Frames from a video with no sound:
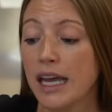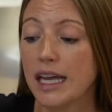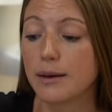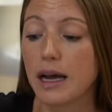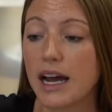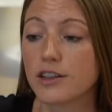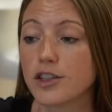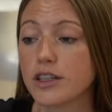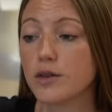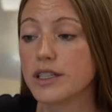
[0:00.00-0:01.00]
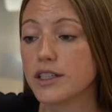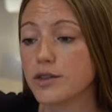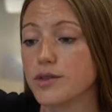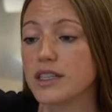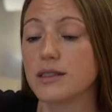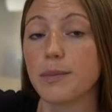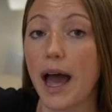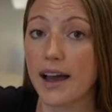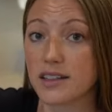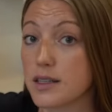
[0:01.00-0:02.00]
And I'm actually going to use these
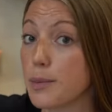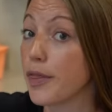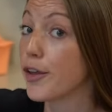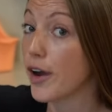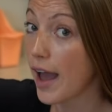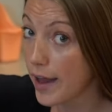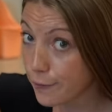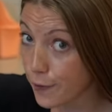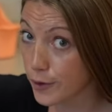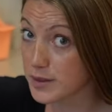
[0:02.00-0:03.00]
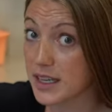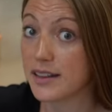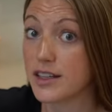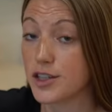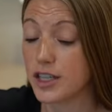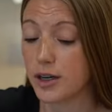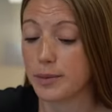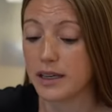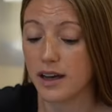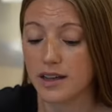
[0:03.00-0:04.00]
bags to put their headphones in this year
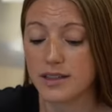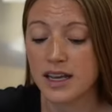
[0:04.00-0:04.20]
because